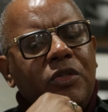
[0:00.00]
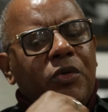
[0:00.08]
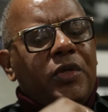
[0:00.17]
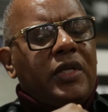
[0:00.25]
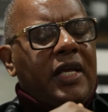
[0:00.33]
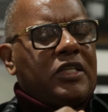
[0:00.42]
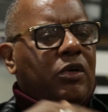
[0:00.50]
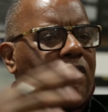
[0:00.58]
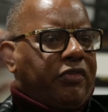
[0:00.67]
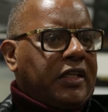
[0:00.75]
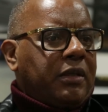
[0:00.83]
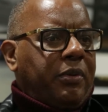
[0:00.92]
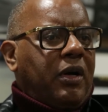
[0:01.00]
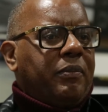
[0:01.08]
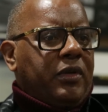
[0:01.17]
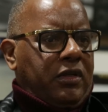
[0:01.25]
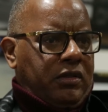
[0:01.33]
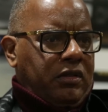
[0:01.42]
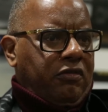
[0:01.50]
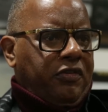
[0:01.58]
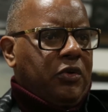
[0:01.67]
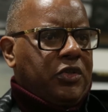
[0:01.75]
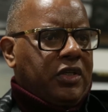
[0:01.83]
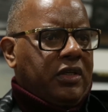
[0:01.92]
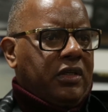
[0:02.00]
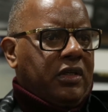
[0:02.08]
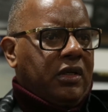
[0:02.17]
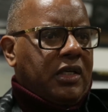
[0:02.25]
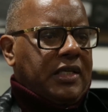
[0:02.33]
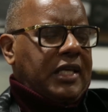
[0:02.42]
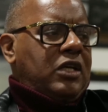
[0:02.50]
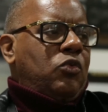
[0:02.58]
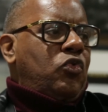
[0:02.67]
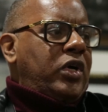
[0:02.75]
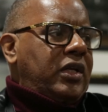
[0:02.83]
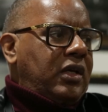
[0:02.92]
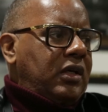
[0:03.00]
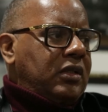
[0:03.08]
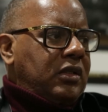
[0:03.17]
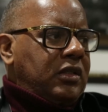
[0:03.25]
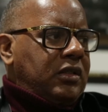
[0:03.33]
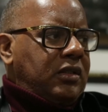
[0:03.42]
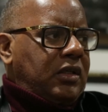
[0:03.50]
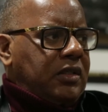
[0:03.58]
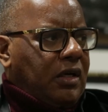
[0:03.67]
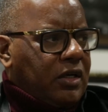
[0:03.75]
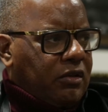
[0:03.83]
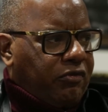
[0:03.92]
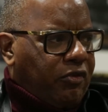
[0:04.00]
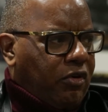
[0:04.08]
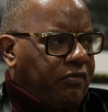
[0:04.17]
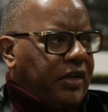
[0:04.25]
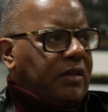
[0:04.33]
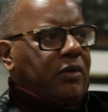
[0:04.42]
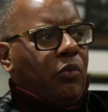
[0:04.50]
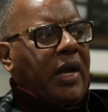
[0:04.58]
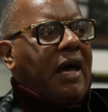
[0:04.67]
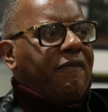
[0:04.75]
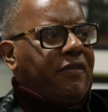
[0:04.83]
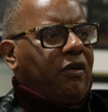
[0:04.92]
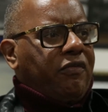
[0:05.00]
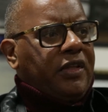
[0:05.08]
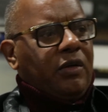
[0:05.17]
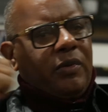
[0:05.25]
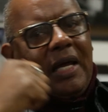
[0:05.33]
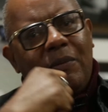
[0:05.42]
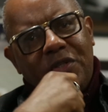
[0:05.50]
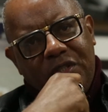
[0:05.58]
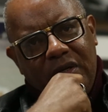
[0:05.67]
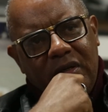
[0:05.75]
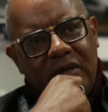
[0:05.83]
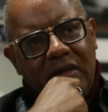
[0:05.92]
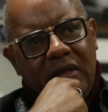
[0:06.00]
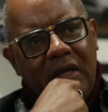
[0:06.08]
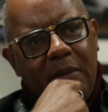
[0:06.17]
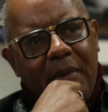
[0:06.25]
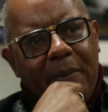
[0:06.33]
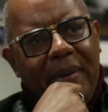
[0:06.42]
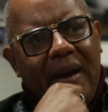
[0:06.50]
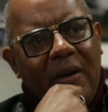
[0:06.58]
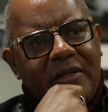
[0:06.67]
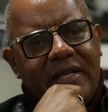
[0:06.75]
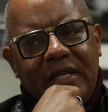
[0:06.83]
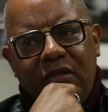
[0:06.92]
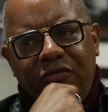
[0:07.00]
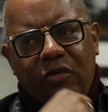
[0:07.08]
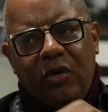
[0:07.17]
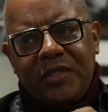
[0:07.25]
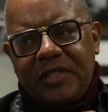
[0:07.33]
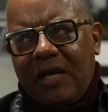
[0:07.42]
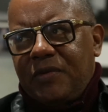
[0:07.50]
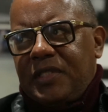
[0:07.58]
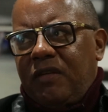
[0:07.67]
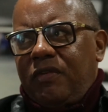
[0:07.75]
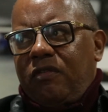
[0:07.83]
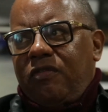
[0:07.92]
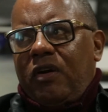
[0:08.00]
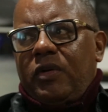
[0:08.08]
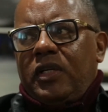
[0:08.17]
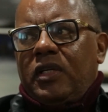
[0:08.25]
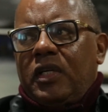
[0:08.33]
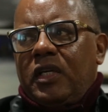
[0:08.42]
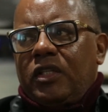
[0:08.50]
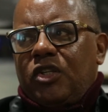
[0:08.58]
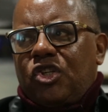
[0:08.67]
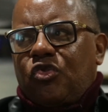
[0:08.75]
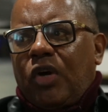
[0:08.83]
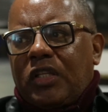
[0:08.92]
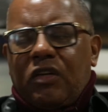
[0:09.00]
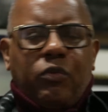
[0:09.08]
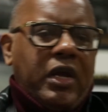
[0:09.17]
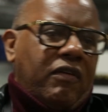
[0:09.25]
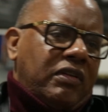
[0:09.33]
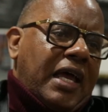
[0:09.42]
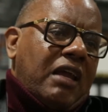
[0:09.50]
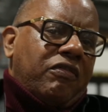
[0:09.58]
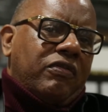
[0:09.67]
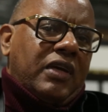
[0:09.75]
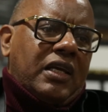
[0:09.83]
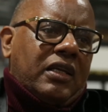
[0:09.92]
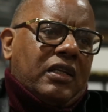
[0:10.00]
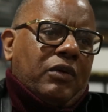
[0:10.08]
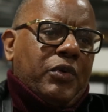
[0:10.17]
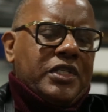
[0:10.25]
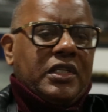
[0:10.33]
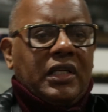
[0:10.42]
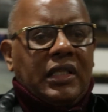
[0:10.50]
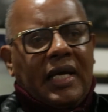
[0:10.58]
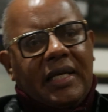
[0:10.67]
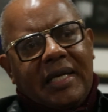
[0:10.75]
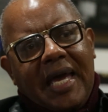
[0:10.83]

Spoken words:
you do today is going to reflect upon your future. Because I didn't want the young to fall victim the way I fell victim when I was young. My parents had divorced, and I was living a very destructive way of life, and there wasn't a lot of